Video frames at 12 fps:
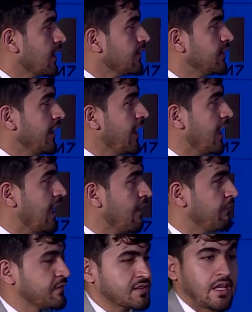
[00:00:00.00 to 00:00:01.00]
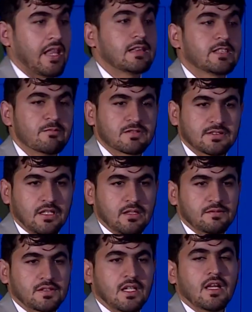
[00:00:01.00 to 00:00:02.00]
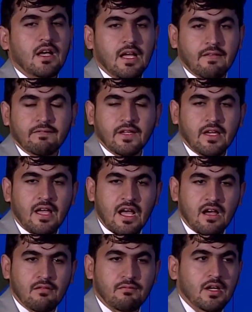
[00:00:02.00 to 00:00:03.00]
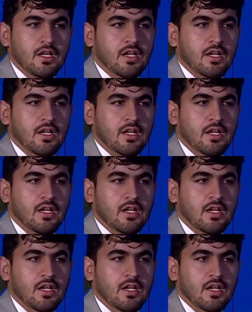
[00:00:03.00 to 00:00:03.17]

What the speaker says: they have skilled themselves and they have,